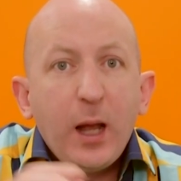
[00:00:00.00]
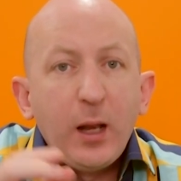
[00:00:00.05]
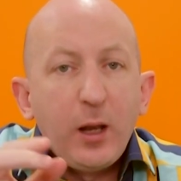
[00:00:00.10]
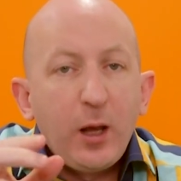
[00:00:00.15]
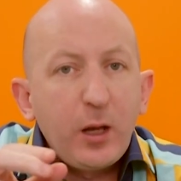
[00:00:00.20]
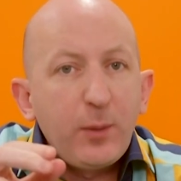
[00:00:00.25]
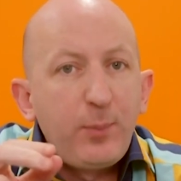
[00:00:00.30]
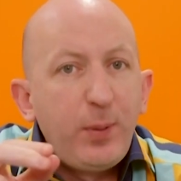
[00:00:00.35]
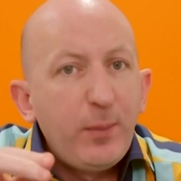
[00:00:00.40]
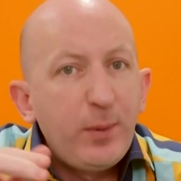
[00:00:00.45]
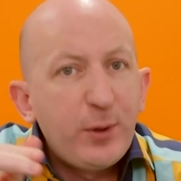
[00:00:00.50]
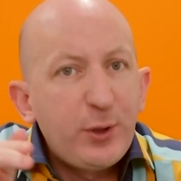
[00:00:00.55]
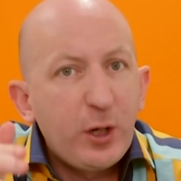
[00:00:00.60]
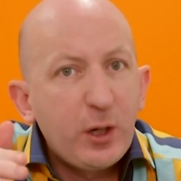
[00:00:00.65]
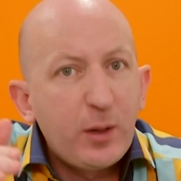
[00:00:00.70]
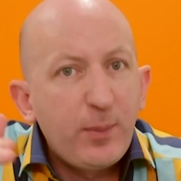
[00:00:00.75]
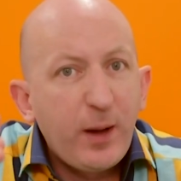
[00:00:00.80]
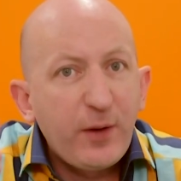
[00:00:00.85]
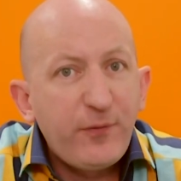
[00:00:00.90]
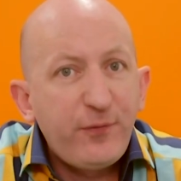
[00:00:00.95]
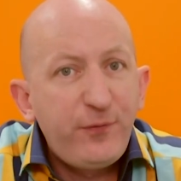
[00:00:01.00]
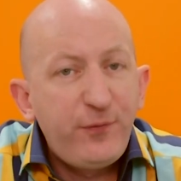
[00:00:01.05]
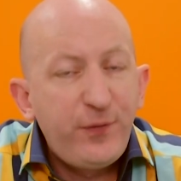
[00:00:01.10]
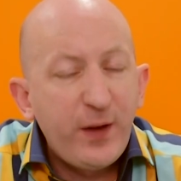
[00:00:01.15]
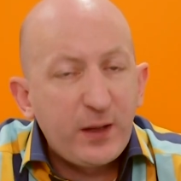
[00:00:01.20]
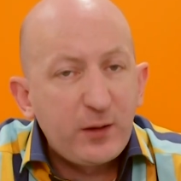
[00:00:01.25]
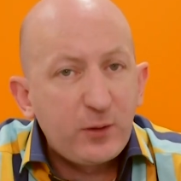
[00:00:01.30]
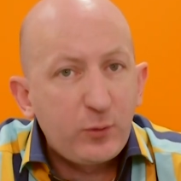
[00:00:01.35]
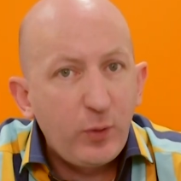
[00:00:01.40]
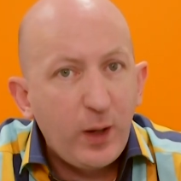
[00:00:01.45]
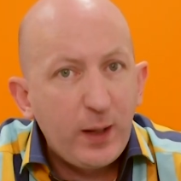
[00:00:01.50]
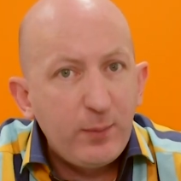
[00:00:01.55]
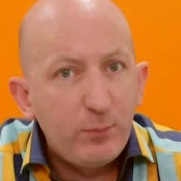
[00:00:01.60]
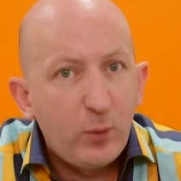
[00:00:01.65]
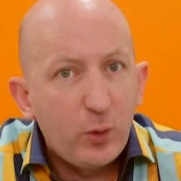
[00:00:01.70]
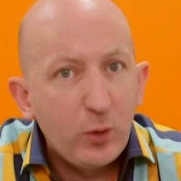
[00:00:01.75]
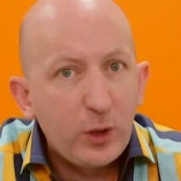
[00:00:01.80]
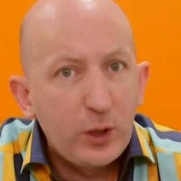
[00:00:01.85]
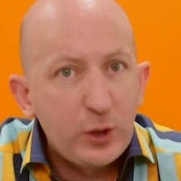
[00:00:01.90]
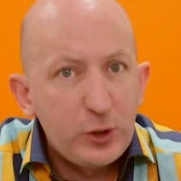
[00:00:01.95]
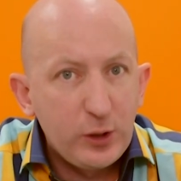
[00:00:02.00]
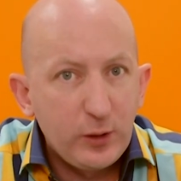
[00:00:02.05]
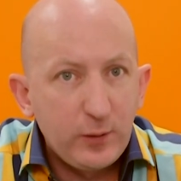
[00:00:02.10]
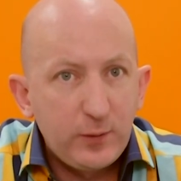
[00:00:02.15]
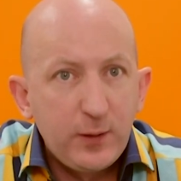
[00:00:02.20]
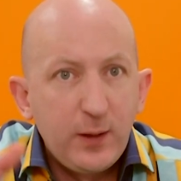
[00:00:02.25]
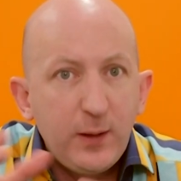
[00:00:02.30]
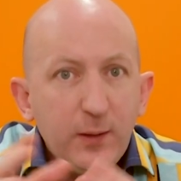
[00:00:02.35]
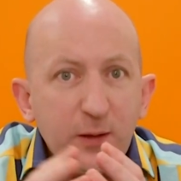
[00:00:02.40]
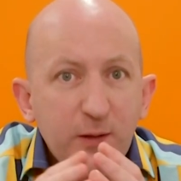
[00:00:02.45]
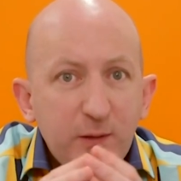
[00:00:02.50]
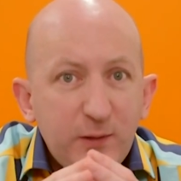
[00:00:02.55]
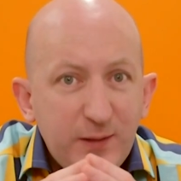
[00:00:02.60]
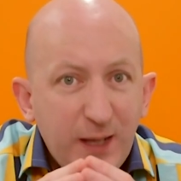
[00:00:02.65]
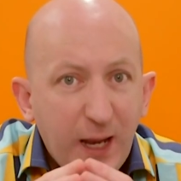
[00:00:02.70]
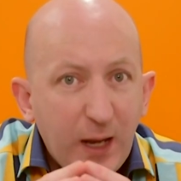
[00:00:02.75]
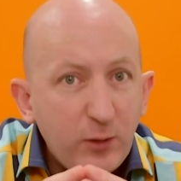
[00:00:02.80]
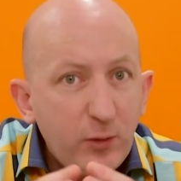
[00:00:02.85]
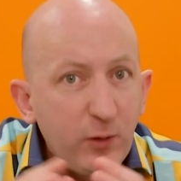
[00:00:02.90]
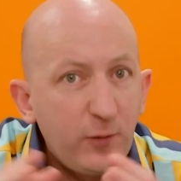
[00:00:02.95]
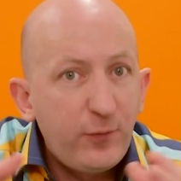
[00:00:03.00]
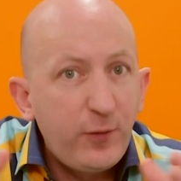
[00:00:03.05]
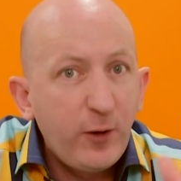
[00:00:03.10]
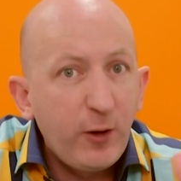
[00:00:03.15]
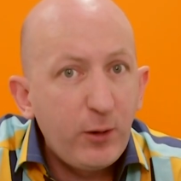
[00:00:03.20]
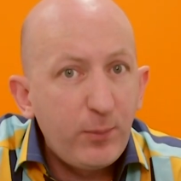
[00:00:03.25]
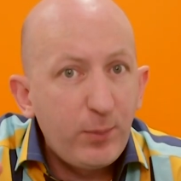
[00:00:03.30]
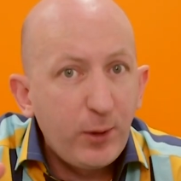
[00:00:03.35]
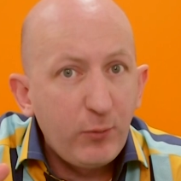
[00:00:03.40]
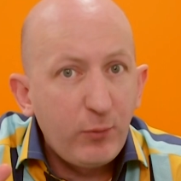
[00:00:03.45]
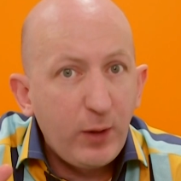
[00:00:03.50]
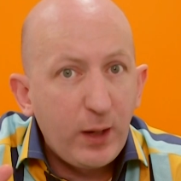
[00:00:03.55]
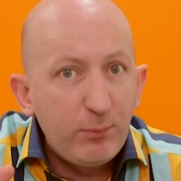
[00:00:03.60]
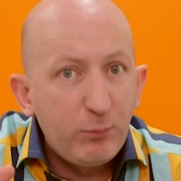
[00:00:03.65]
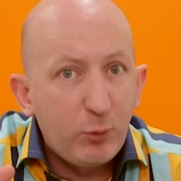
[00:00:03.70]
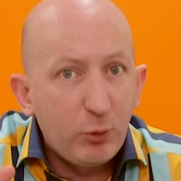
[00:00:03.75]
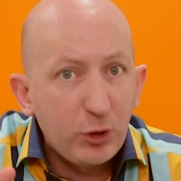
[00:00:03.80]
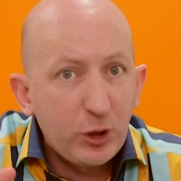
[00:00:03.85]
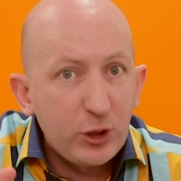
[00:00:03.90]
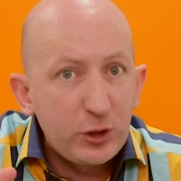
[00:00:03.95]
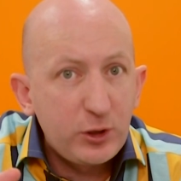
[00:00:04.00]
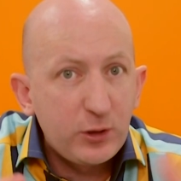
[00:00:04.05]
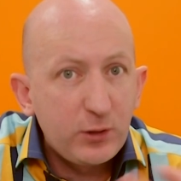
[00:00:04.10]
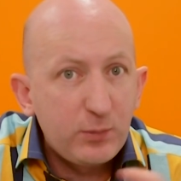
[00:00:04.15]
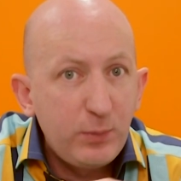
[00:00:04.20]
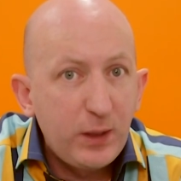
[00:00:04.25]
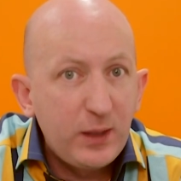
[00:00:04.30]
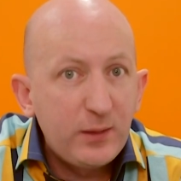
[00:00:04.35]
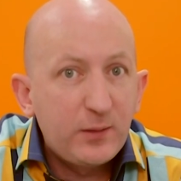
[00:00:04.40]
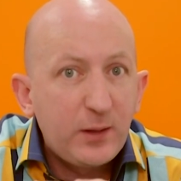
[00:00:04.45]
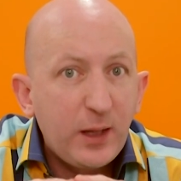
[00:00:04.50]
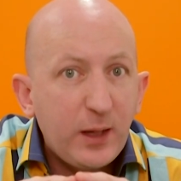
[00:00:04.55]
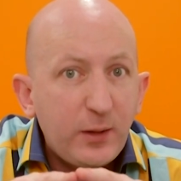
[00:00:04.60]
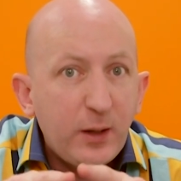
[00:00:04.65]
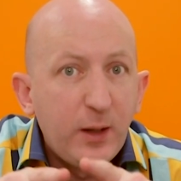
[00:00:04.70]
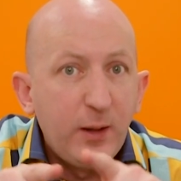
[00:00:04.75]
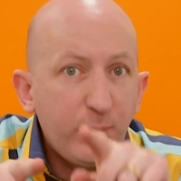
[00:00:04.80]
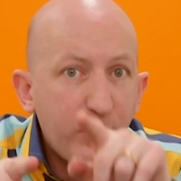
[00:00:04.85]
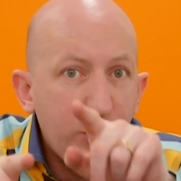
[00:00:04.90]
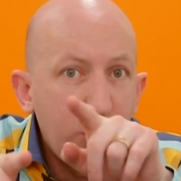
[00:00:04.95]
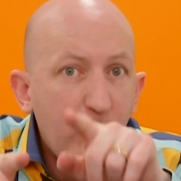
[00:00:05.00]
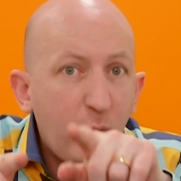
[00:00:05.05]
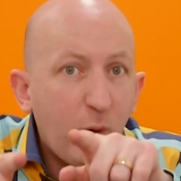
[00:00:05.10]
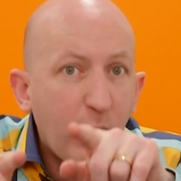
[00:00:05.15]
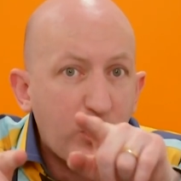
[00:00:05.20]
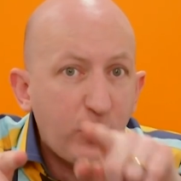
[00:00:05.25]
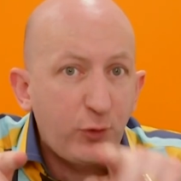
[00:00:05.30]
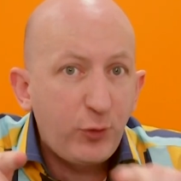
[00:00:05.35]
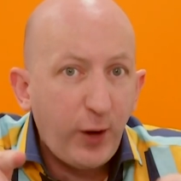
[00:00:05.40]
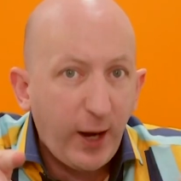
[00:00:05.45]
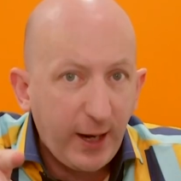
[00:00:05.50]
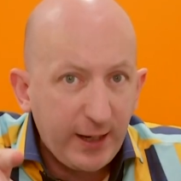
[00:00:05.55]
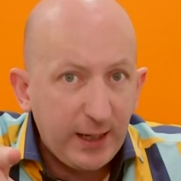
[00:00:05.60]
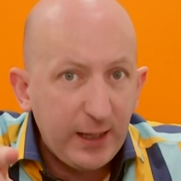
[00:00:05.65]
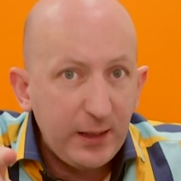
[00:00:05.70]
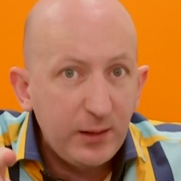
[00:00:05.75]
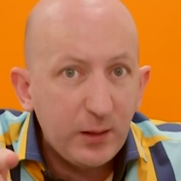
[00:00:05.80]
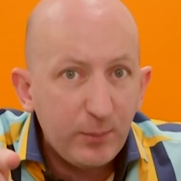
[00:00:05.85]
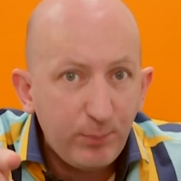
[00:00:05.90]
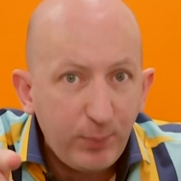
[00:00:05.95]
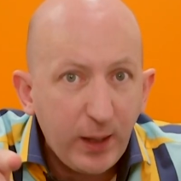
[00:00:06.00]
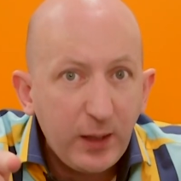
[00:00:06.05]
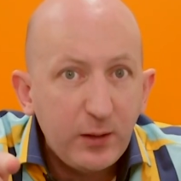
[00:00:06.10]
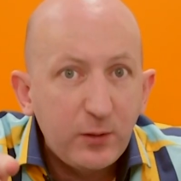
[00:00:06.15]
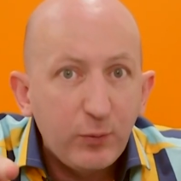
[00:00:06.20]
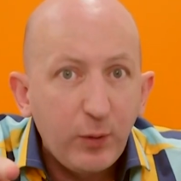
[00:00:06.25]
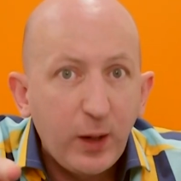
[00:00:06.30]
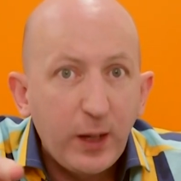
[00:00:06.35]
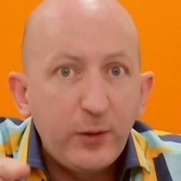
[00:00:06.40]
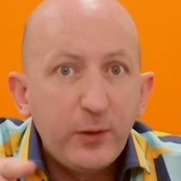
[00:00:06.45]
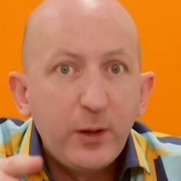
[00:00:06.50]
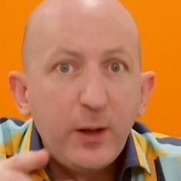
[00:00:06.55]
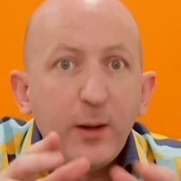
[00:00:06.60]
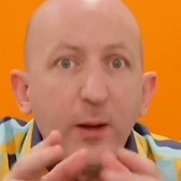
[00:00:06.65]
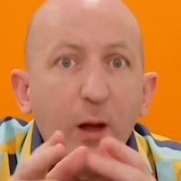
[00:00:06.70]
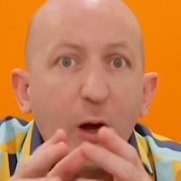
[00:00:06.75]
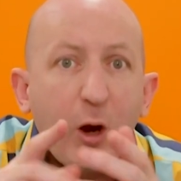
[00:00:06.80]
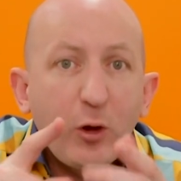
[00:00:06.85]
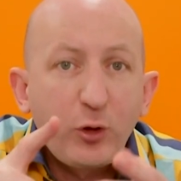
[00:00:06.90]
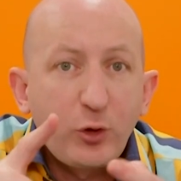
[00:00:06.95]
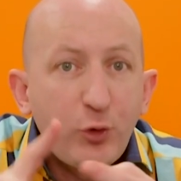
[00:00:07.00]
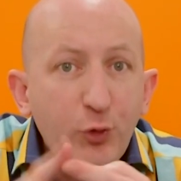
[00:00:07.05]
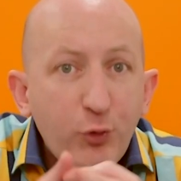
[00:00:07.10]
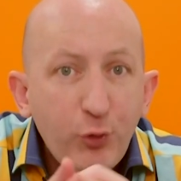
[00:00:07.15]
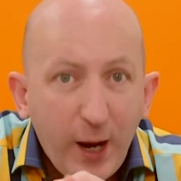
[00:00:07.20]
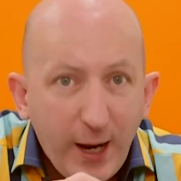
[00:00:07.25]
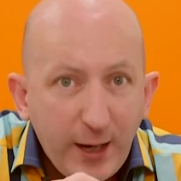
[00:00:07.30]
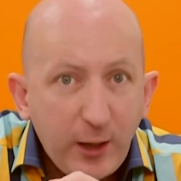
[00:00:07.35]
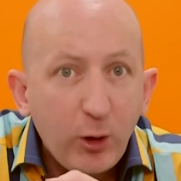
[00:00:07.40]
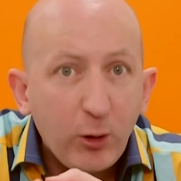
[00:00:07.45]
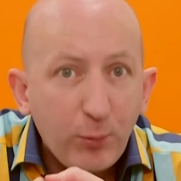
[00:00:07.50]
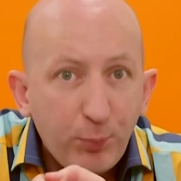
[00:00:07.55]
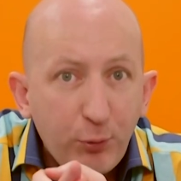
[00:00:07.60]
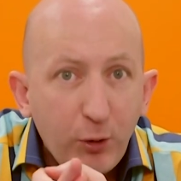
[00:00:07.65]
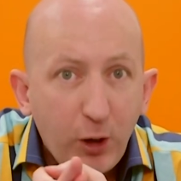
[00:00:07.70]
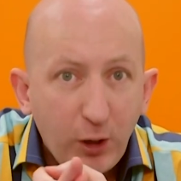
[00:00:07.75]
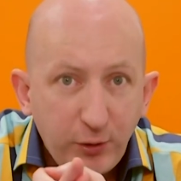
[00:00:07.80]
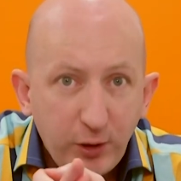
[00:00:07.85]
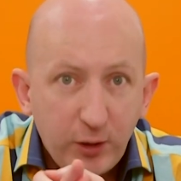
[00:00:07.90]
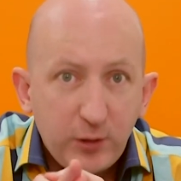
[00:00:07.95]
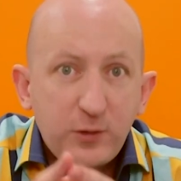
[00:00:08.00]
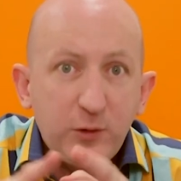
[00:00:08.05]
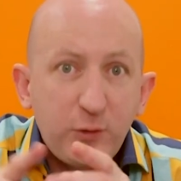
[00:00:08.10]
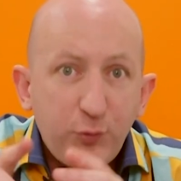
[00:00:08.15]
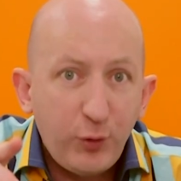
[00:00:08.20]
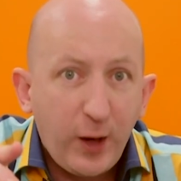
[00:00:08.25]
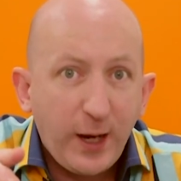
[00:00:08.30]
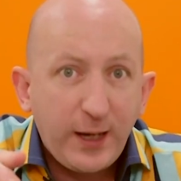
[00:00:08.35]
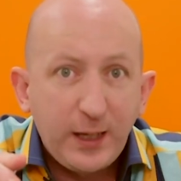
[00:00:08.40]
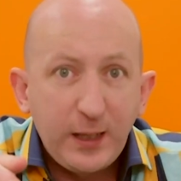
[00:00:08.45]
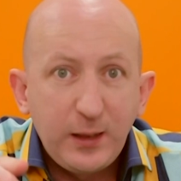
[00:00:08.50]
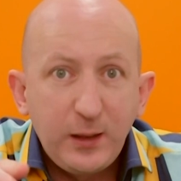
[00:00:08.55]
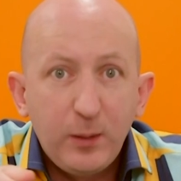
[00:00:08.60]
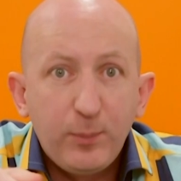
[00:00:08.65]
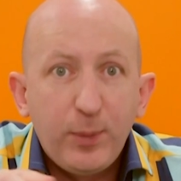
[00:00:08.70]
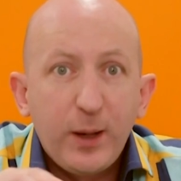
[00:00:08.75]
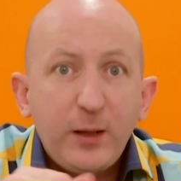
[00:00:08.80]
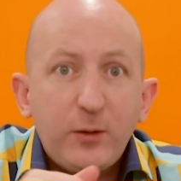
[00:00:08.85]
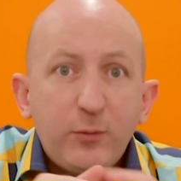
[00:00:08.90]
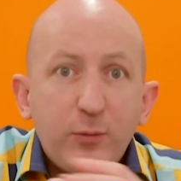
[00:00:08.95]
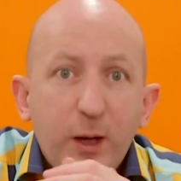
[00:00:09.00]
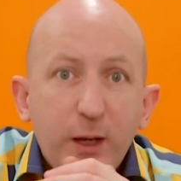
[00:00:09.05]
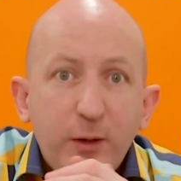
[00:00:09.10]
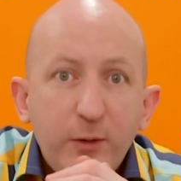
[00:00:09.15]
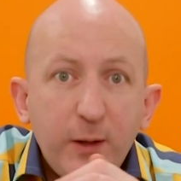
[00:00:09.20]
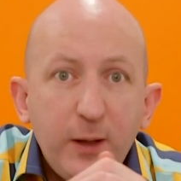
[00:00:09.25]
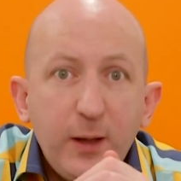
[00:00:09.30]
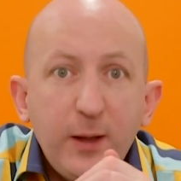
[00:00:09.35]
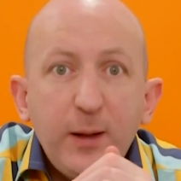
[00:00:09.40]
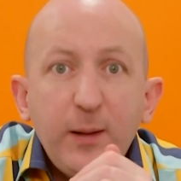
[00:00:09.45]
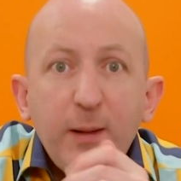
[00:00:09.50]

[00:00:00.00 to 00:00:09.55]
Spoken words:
A lot of people talk about fixed rate mortgages. Standard variable rate mortgages means that you are tracking the base rate. Our tracker products tracking the base rate.